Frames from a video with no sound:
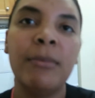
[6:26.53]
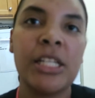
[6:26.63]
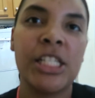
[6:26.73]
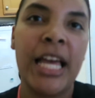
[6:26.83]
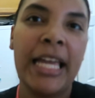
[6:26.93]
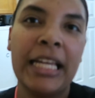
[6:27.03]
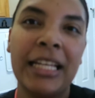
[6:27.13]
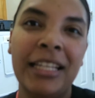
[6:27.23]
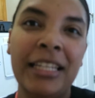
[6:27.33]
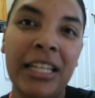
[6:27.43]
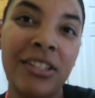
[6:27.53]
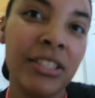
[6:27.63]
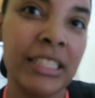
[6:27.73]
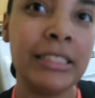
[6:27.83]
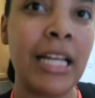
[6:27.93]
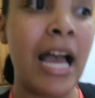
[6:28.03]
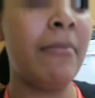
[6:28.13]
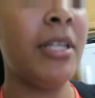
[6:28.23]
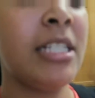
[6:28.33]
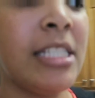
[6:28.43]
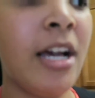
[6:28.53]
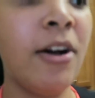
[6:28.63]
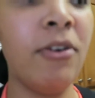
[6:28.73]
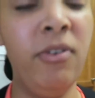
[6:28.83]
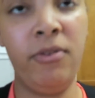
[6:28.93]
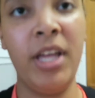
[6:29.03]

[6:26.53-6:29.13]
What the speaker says: much like nickel and dime yourself